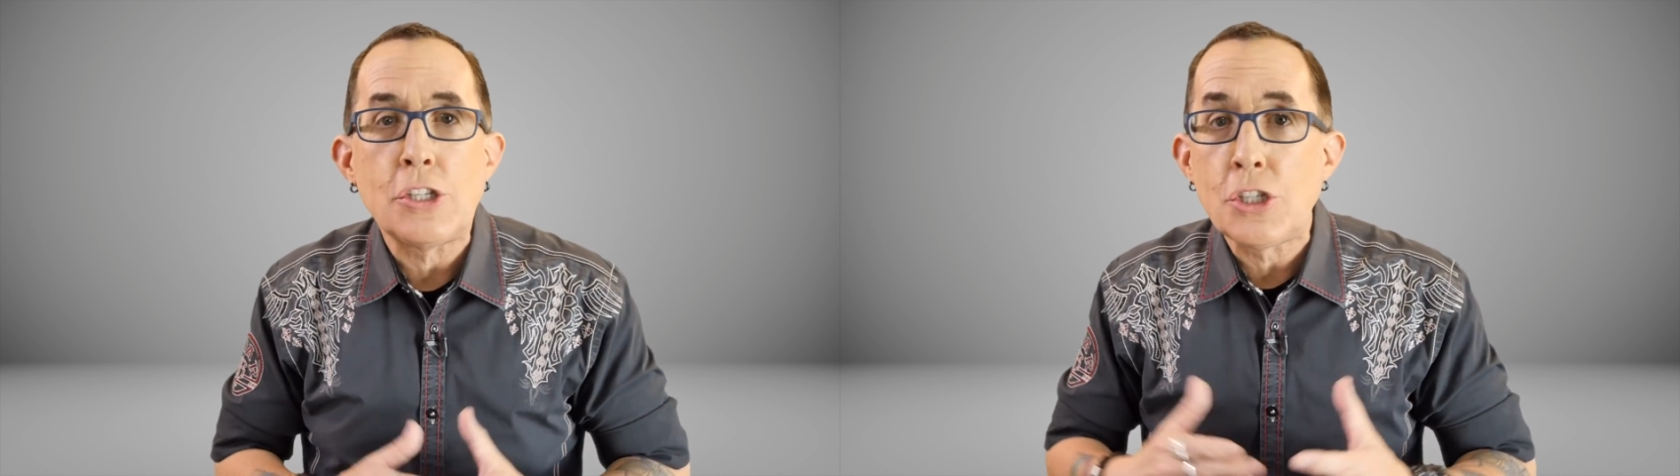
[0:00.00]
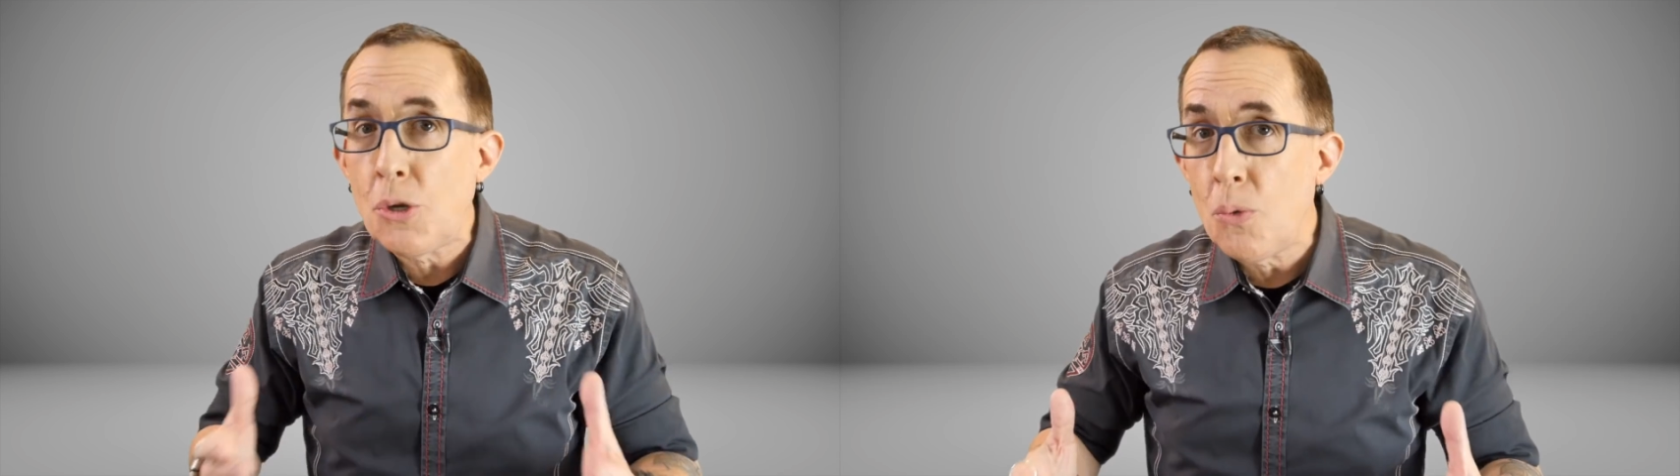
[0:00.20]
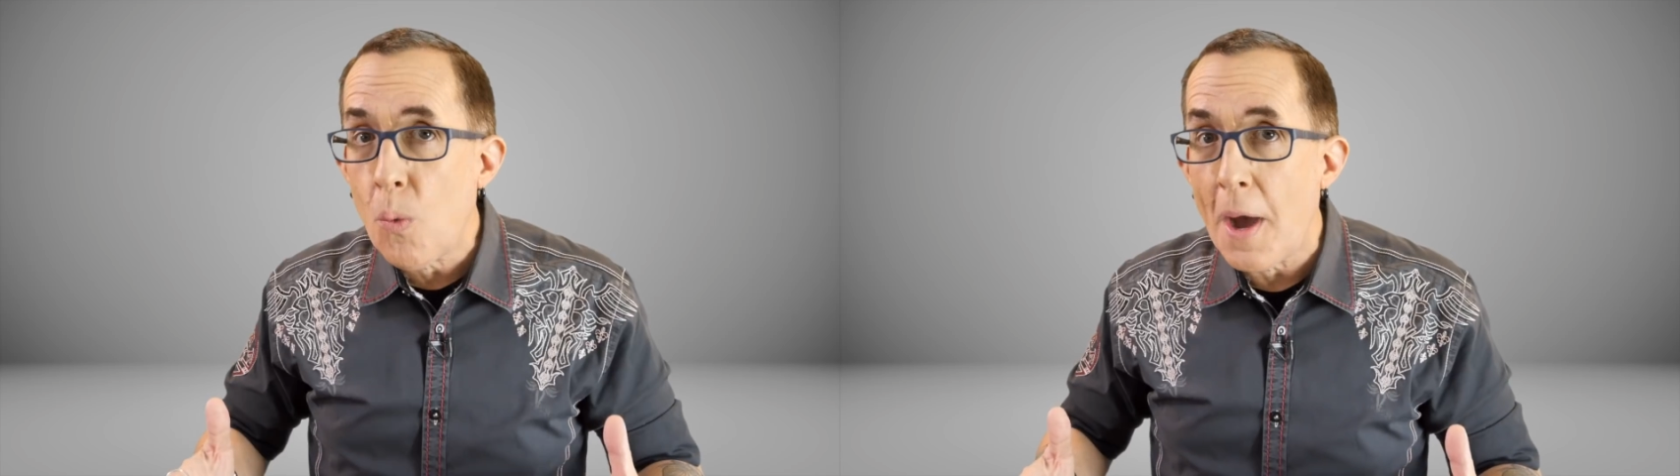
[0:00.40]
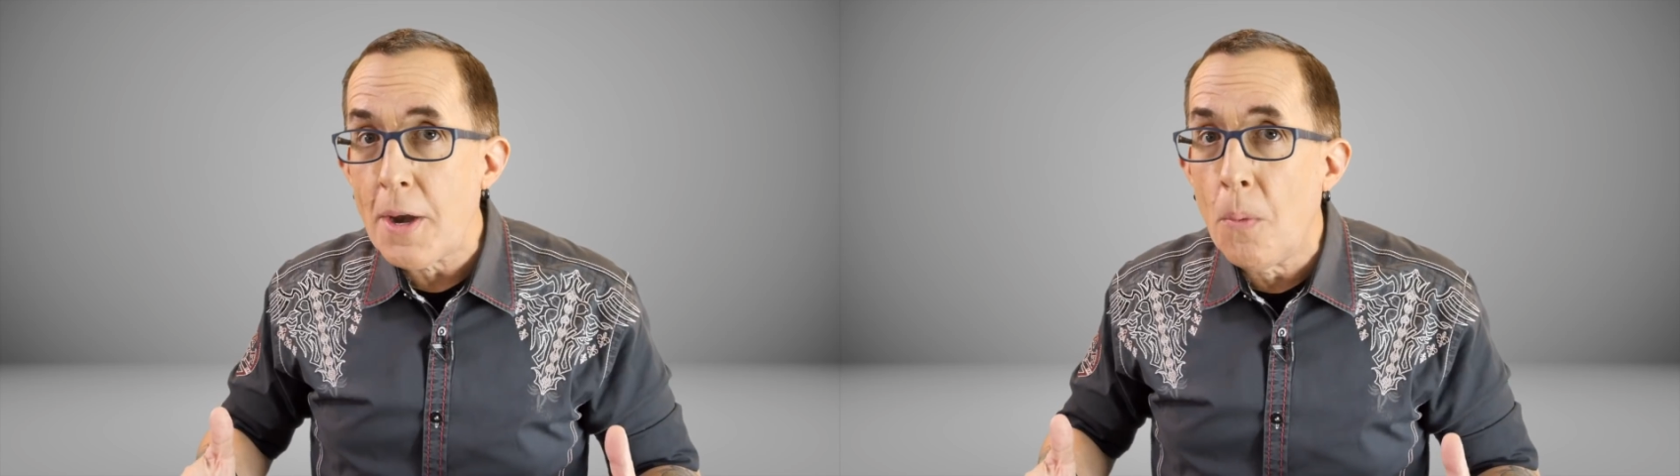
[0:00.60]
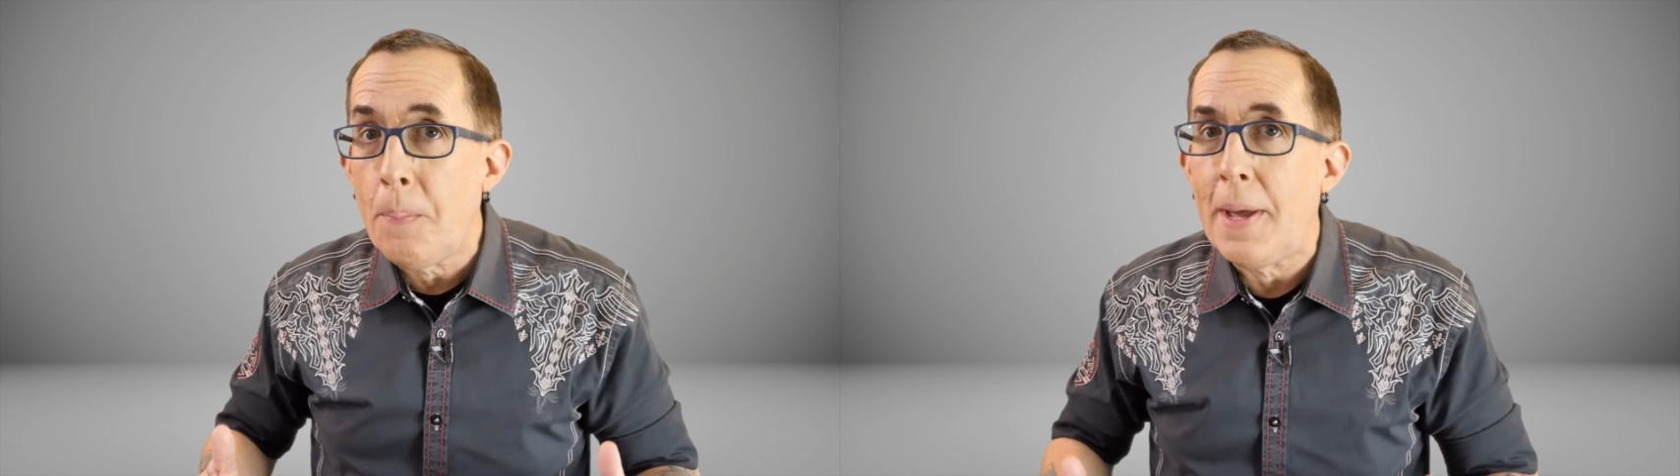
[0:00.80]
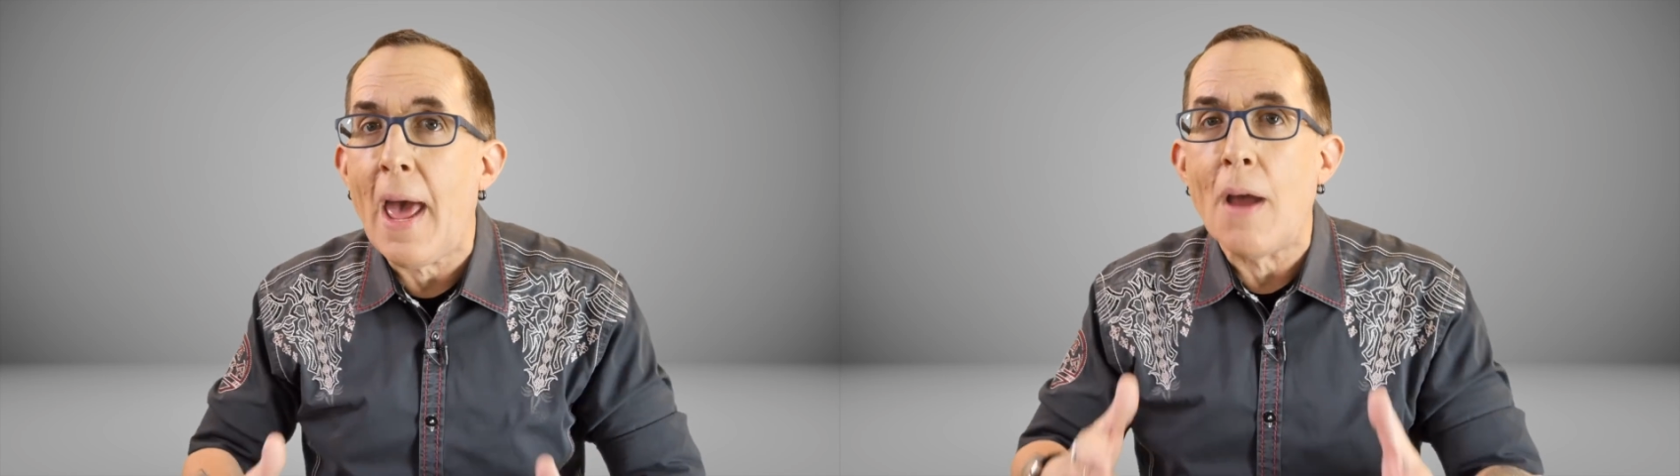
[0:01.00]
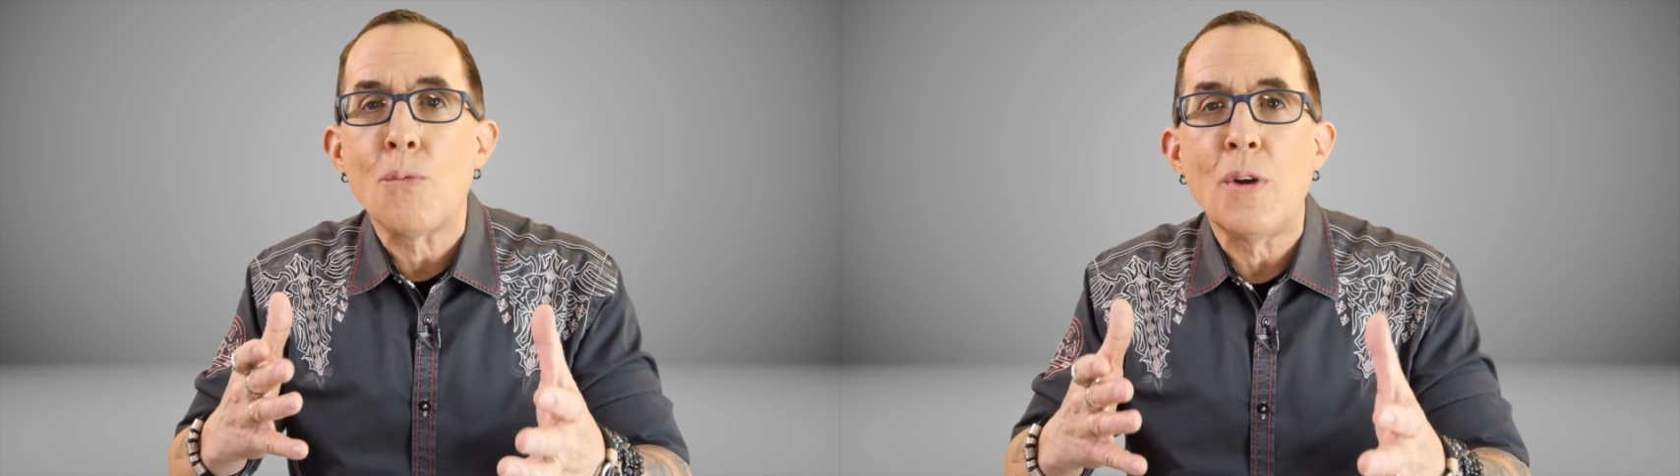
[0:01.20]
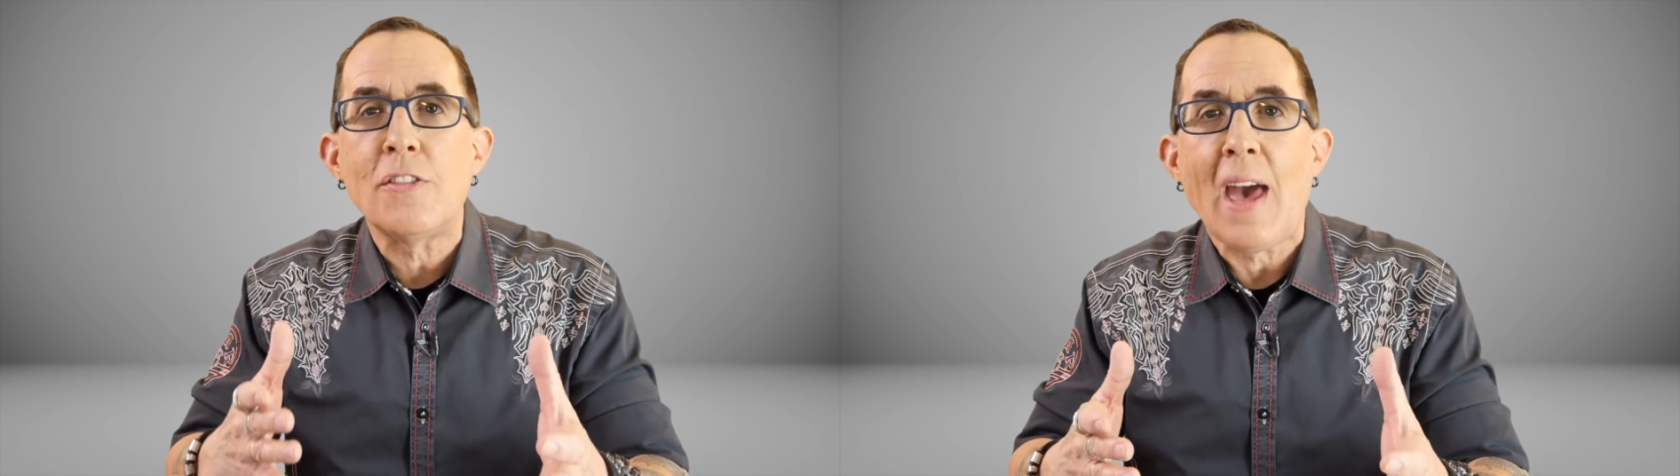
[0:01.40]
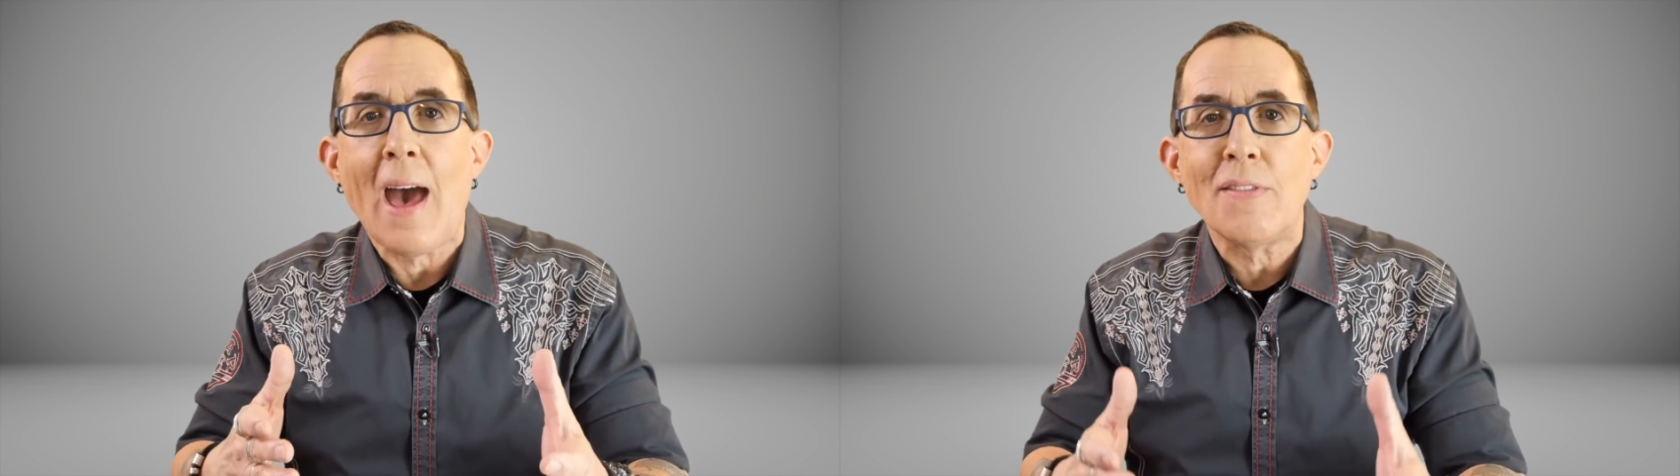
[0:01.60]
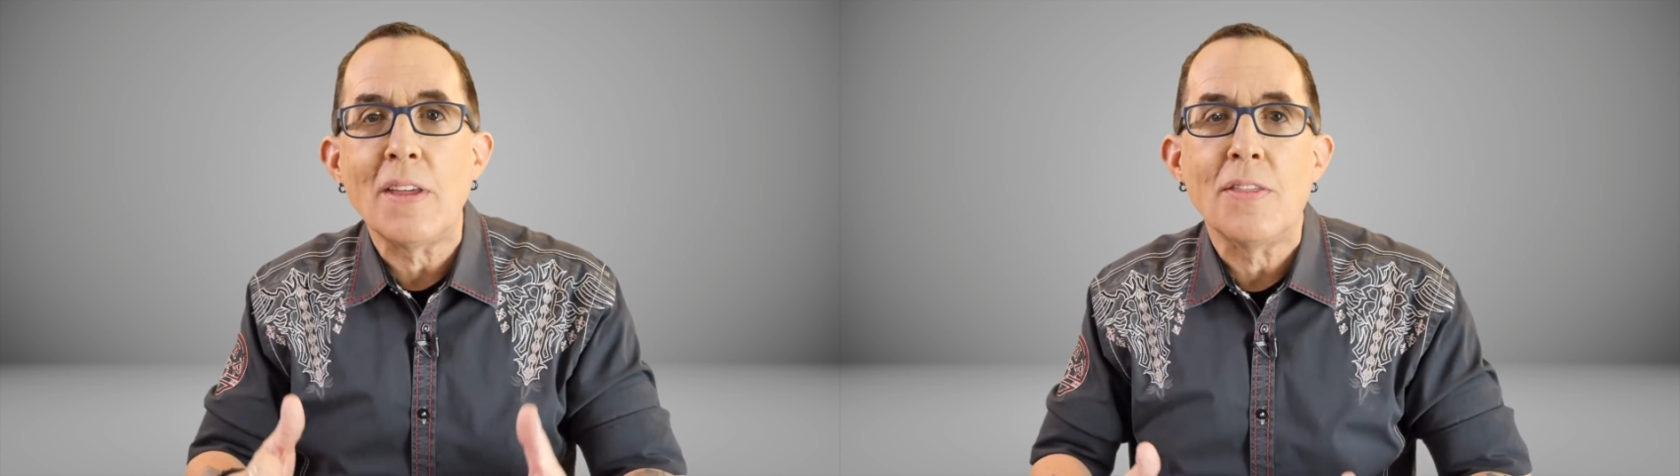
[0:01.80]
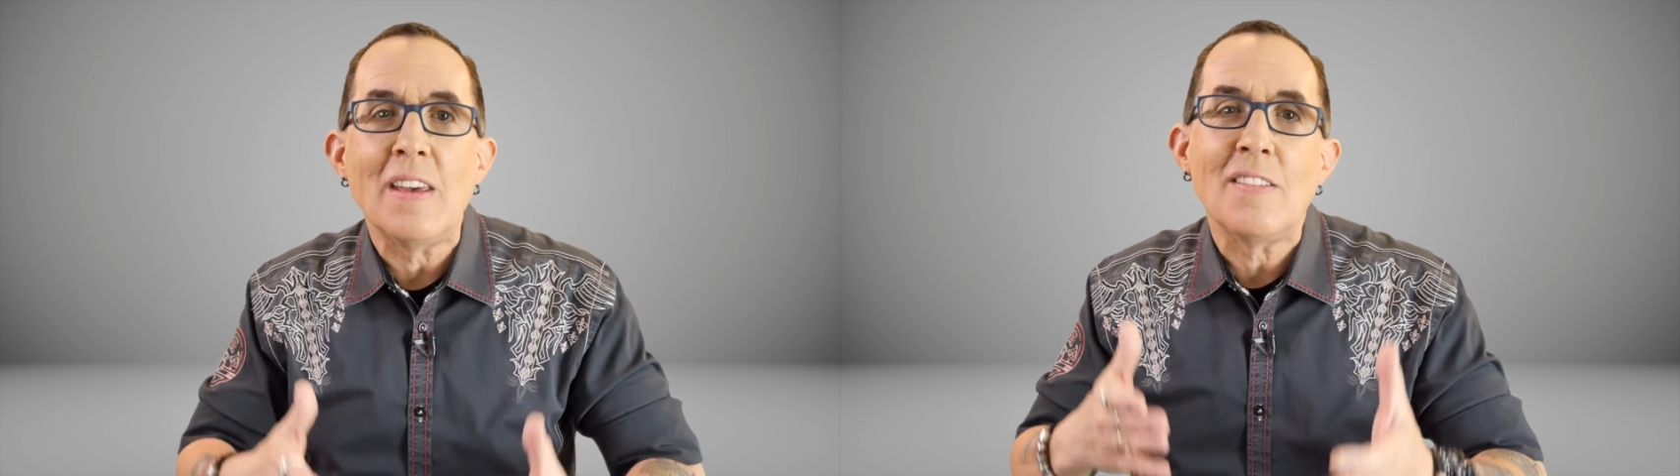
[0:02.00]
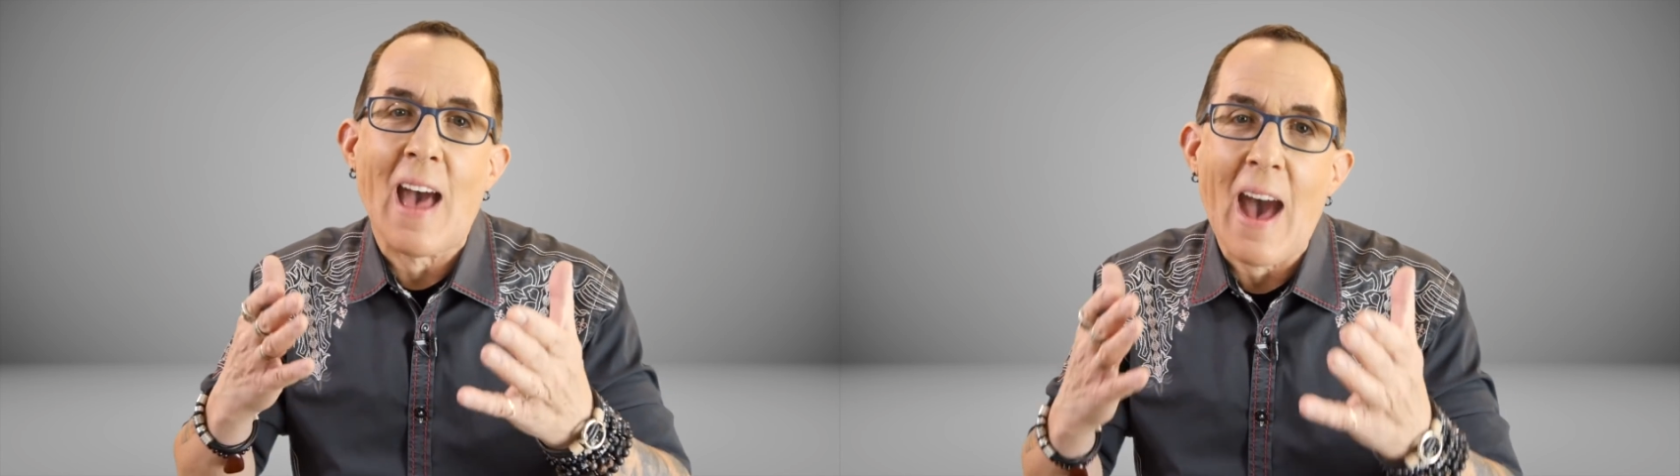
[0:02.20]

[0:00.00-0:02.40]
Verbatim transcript: shoot wide open and risk having things